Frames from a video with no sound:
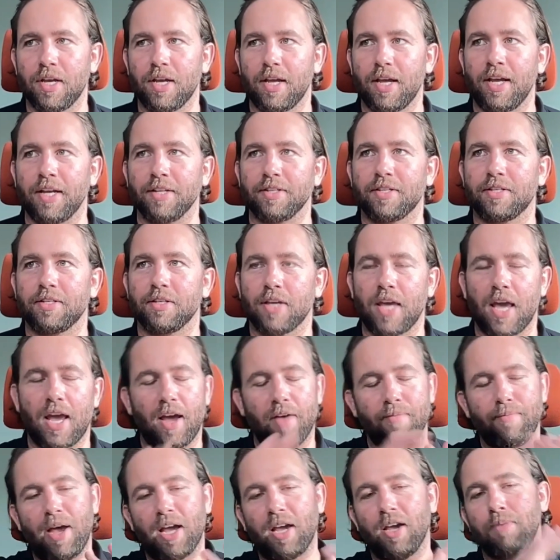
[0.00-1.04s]
it's, okay,
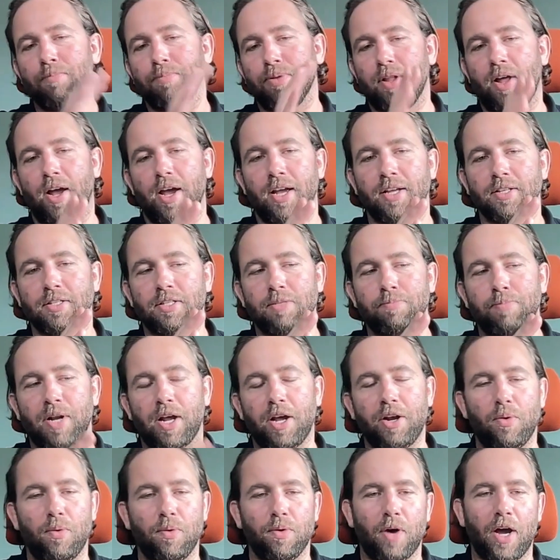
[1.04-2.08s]
I've met compliance, but I
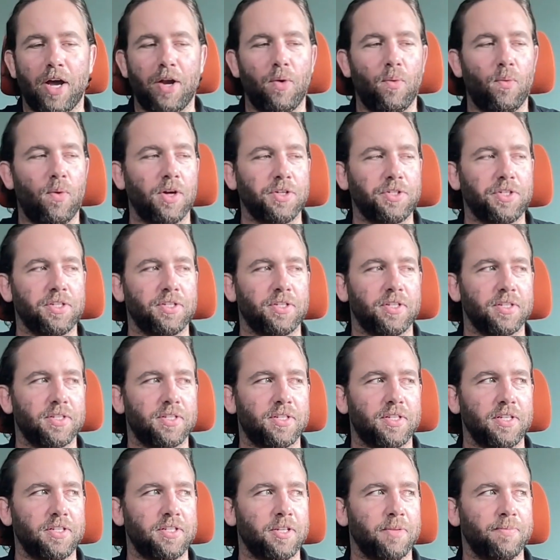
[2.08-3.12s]
don't want just a
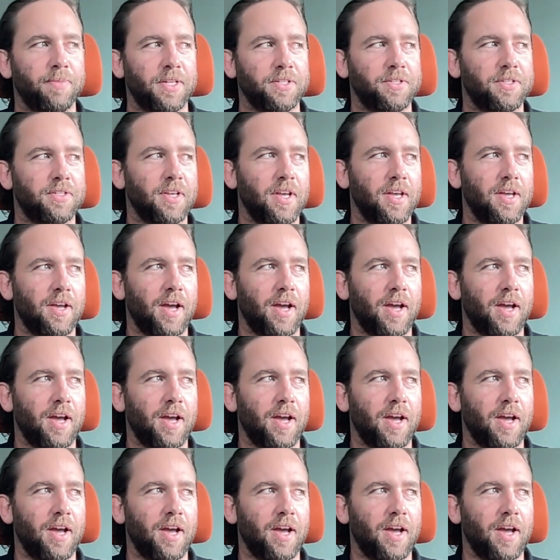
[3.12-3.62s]
system that's